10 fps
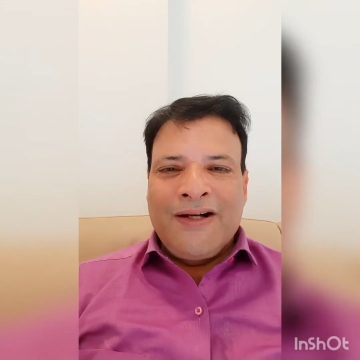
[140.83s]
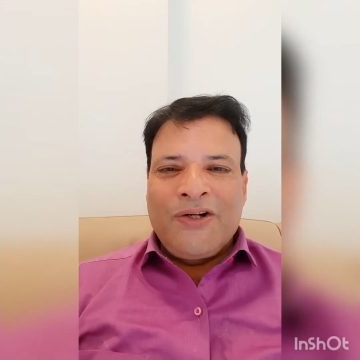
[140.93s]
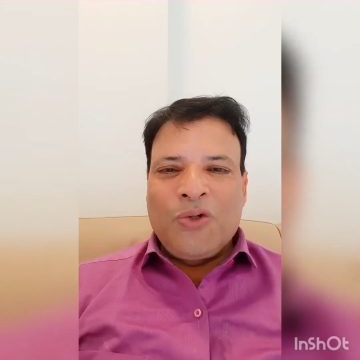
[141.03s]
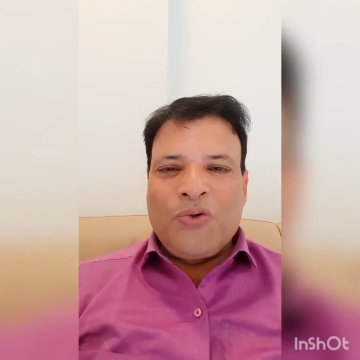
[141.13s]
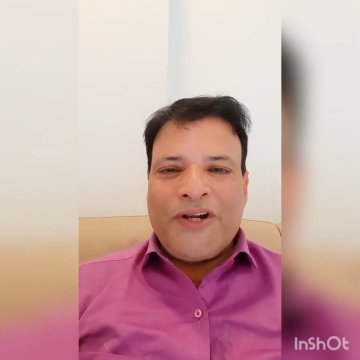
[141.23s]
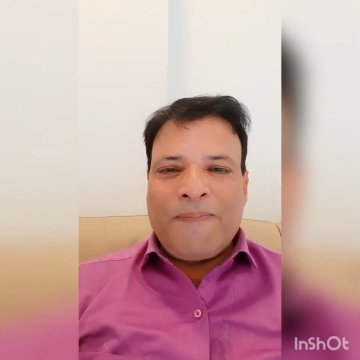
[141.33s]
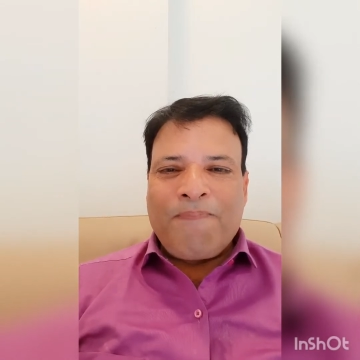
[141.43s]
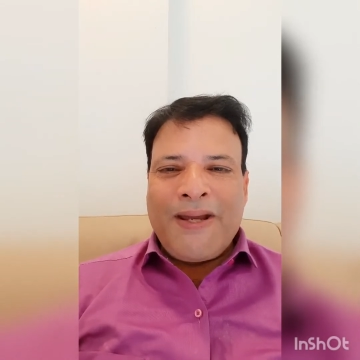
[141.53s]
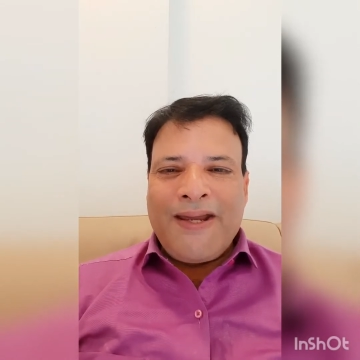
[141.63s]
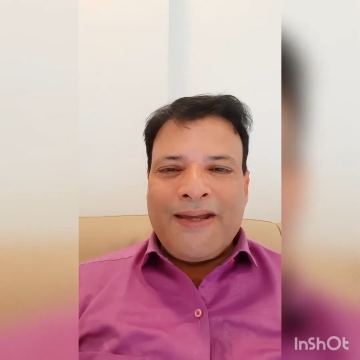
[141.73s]
to
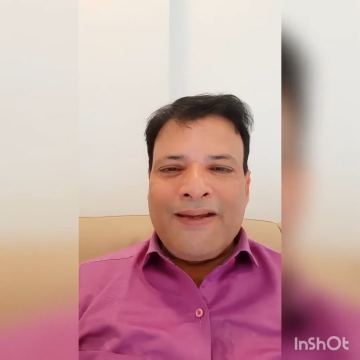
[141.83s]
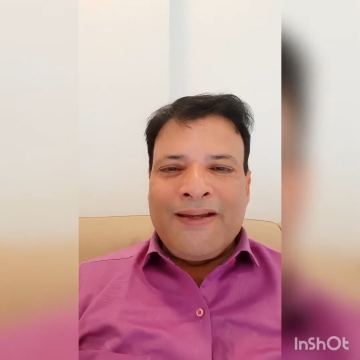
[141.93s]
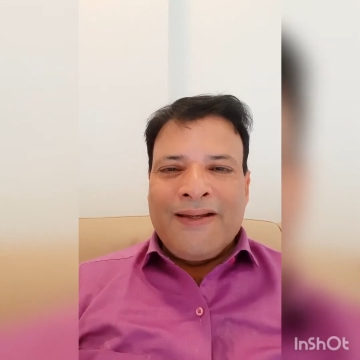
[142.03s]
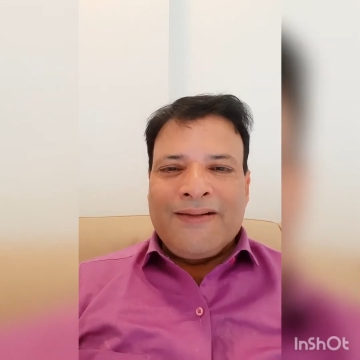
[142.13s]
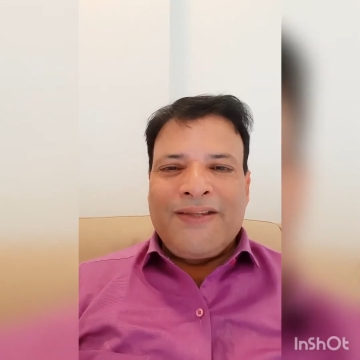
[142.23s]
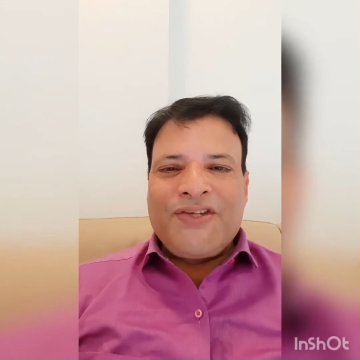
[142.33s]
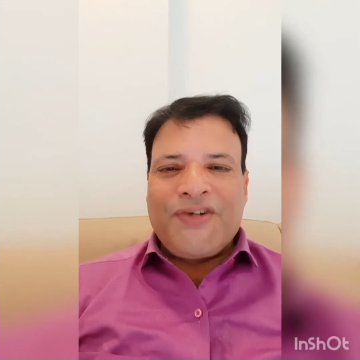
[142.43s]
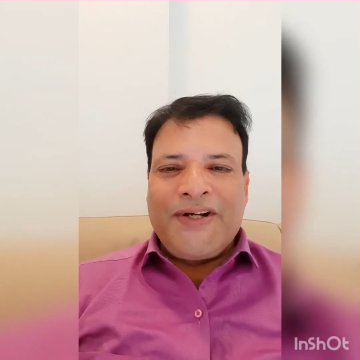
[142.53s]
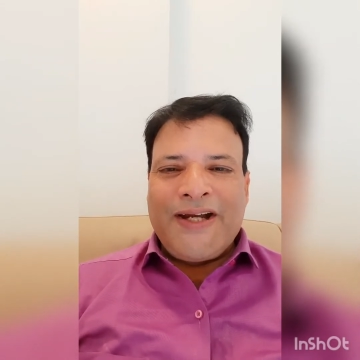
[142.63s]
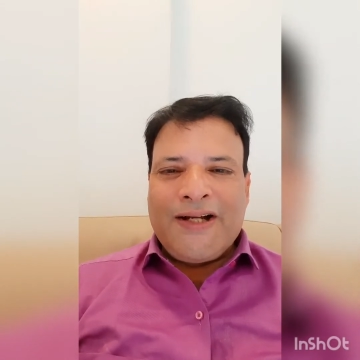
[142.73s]
repay this
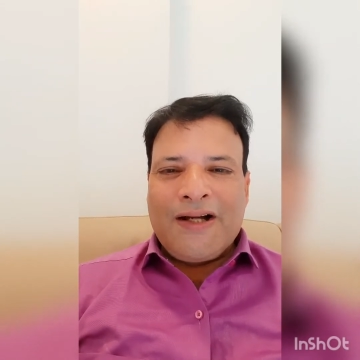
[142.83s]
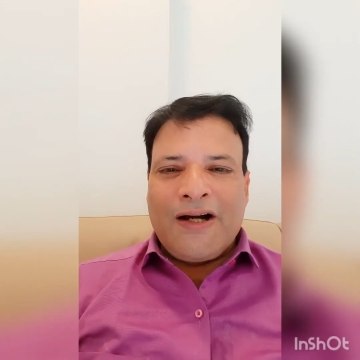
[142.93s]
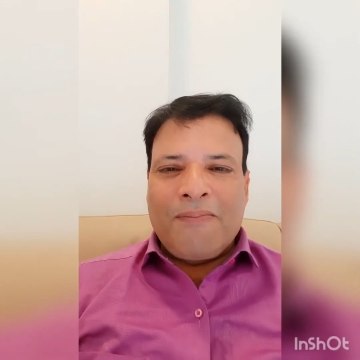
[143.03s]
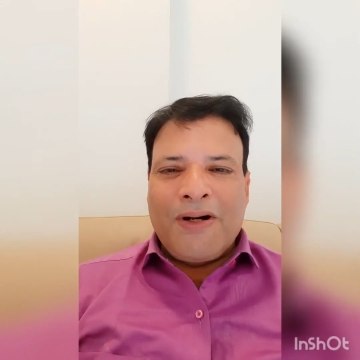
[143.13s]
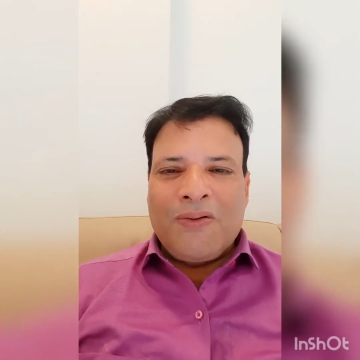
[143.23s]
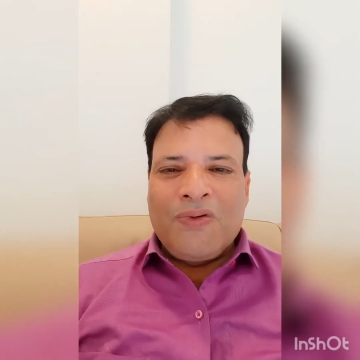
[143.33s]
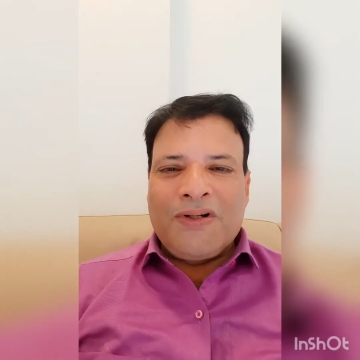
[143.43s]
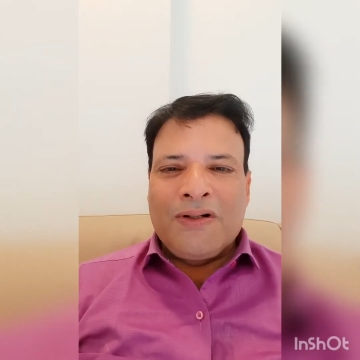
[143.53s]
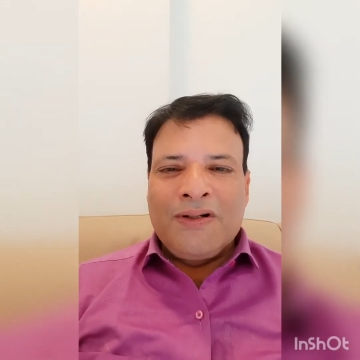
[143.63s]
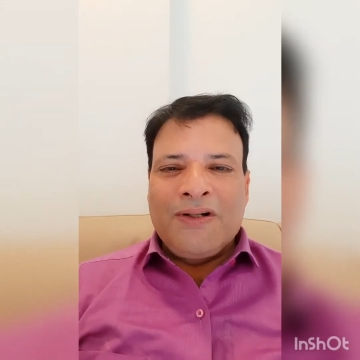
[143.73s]
debt amount
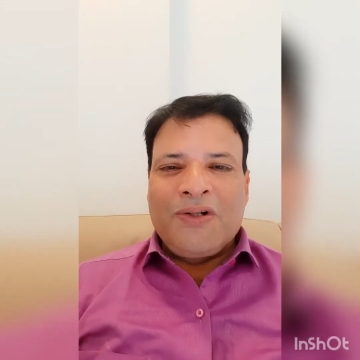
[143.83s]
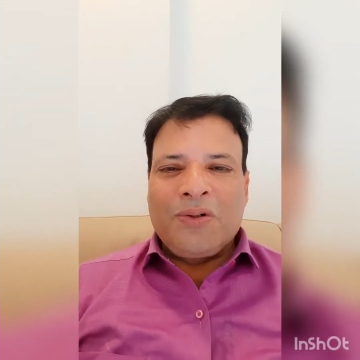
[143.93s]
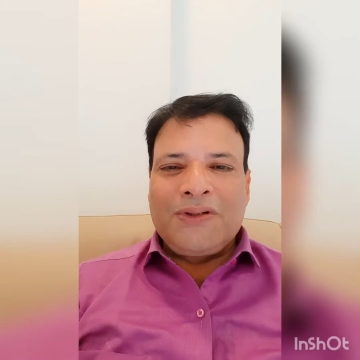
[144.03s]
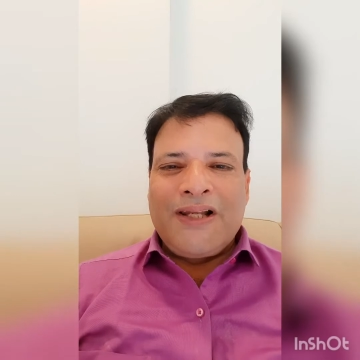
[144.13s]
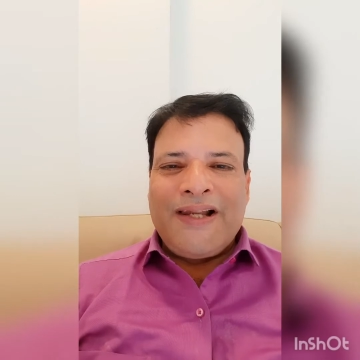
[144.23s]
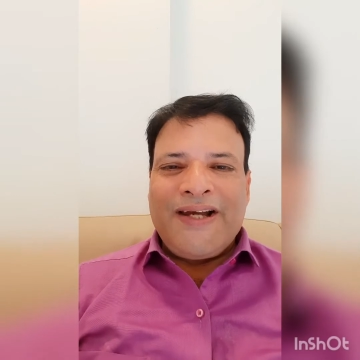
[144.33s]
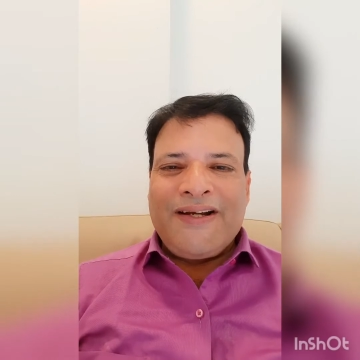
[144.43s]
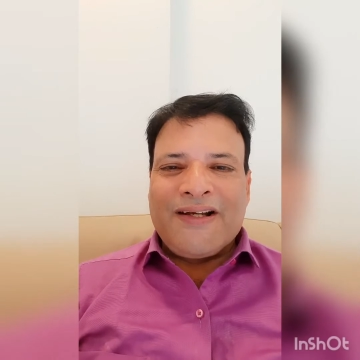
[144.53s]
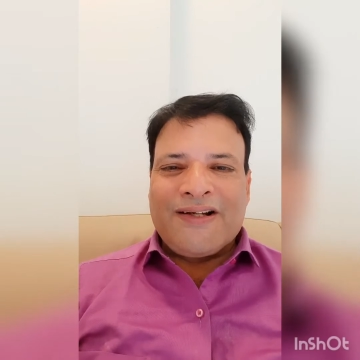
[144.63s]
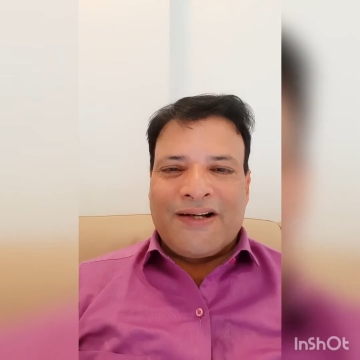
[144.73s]
to the
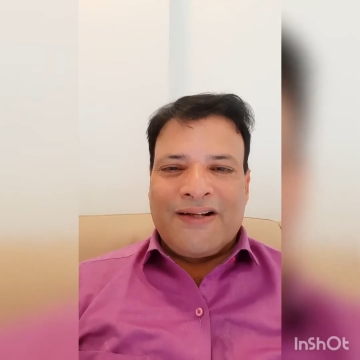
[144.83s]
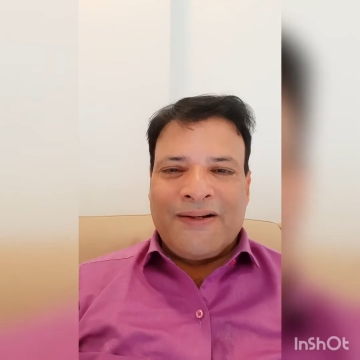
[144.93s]
lender.